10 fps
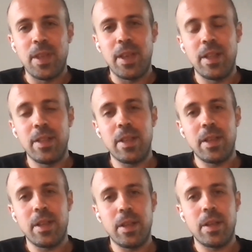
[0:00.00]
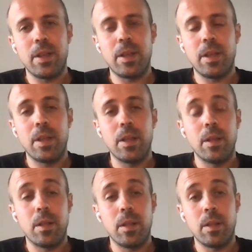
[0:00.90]
And
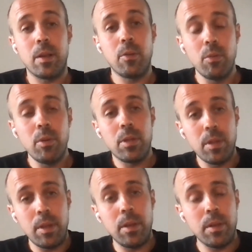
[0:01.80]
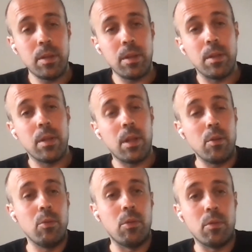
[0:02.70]
the coolest things in
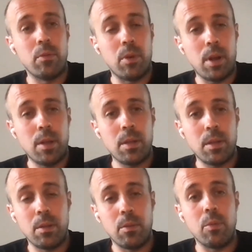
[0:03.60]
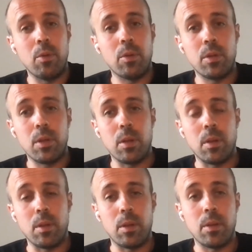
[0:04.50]
Allure for us was,
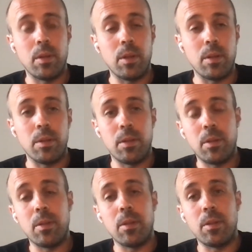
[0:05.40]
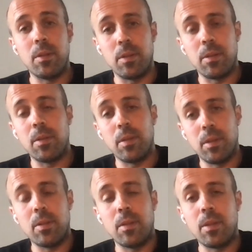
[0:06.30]
and
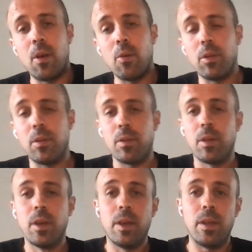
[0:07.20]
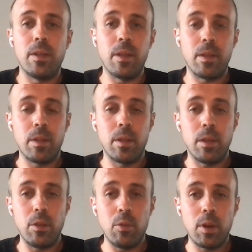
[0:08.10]
now it is that
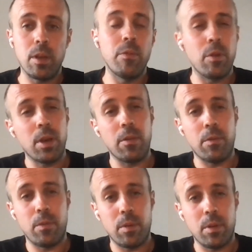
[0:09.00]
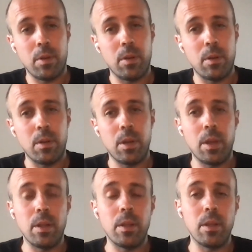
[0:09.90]
if you have
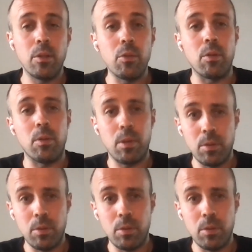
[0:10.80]
an internal